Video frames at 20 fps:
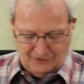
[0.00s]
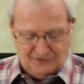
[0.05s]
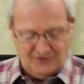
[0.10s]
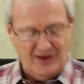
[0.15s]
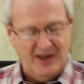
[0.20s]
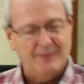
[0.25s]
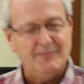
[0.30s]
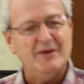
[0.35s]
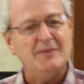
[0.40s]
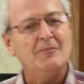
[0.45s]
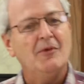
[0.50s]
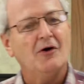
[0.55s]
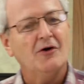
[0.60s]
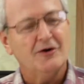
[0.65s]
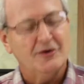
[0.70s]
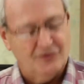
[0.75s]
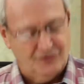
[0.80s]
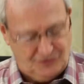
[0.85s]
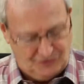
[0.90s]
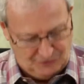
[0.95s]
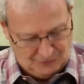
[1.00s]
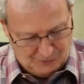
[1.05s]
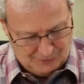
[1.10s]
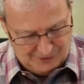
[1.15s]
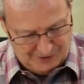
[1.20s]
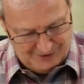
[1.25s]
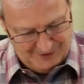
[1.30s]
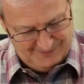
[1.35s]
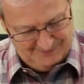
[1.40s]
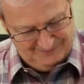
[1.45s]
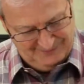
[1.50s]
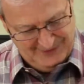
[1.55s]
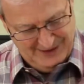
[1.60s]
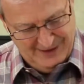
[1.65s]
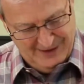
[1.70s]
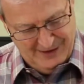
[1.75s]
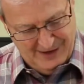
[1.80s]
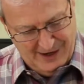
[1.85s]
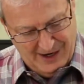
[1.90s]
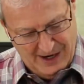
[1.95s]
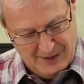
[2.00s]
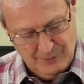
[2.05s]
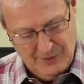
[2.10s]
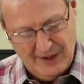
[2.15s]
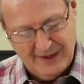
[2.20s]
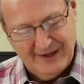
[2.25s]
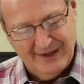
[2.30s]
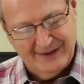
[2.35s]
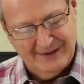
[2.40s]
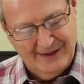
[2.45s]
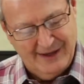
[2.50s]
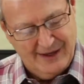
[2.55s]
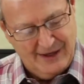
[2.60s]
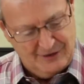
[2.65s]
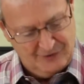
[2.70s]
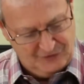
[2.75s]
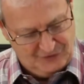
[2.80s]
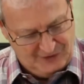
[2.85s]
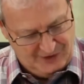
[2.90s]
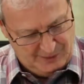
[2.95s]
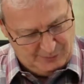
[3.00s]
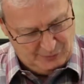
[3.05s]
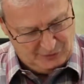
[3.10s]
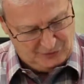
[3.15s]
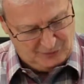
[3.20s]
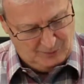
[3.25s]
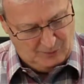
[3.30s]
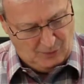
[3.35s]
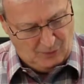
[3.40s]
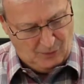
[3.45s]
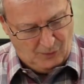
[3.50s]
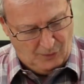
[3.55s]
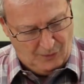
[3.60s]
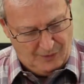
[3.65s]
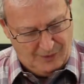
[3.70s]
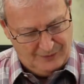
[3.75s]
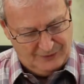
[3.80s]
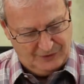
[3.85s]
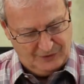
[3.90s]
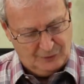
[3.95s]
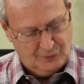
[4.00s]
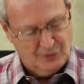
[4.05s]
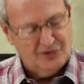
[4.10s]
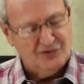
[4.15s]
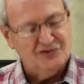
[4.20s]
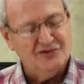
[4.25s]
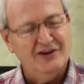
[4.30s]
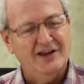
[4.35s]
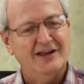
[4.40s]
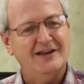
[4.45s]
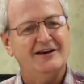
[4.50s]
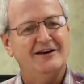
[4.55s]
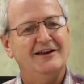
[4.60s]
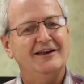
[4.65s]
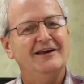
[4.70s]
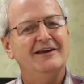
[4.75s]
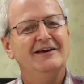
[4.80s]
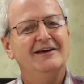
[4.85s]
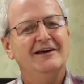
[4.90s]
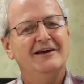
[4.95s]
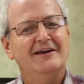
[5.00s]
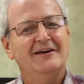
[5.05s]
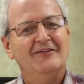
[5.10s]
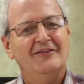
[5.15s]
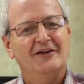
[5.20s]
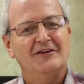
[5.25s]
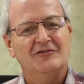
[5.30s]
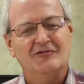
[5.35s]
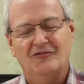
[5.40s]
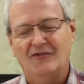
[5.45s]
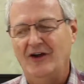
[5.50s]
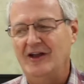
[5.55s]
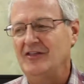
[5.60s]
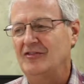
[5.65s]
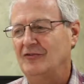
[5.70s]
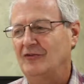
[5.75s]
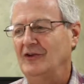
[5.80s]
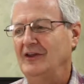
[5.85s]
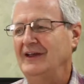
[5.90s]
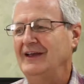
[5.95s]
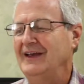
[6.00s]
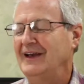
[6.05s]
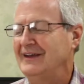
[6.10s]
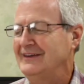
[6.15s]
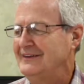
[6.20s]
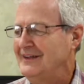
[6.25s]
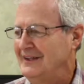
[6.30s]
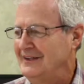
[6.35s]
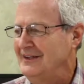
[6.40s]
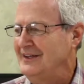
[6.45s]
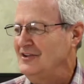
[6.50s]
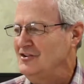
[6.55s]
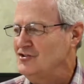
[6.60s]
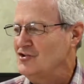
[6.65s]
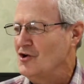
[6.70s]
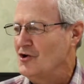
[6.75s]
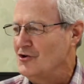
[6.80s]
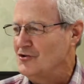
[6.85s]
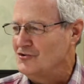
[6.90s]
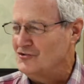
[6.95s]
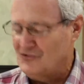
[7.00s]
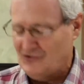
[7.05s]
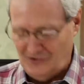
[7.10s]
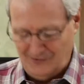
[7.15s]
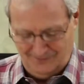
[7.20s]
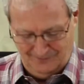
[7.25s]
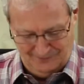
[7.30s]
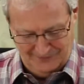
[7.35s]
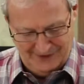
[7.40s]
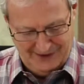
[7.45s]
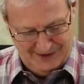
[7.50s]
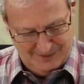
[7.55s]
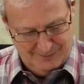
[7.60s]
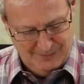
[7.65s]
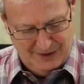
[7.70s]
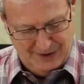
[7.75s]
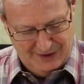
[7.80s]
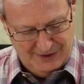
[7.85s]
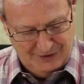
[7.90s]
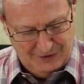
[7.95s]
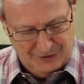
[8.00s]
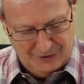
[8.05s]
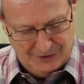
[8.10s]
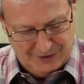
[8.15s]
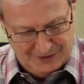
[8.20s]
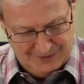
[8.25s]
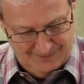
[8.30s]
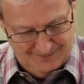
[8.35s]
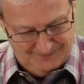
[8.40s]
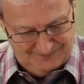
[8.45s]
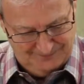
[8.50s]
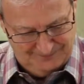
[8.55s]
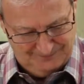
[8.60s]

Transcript: the Sammy Morris story, I recognized there was more to Christianity than faithfully attending church and being good.